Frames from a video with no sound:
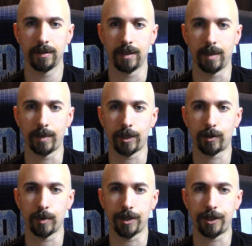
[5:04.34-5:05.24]
I'm not
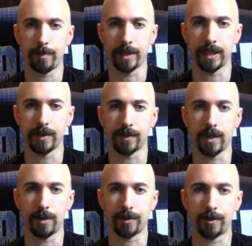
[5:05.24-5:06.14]
sure what the shipping is, and
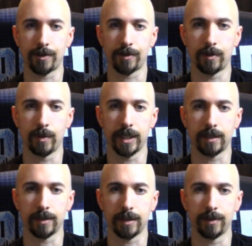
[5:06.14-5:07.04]
I'll go ahead and
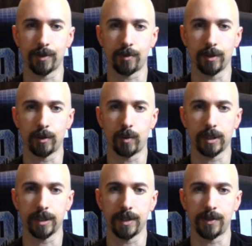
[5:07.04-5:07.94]
click on this really
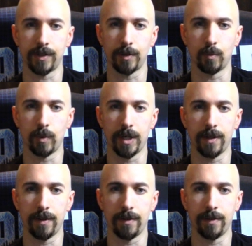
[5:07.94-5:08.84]
quickly to see what
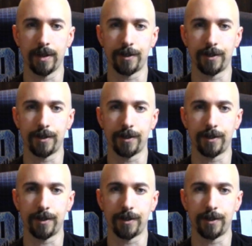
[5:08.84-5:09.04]
the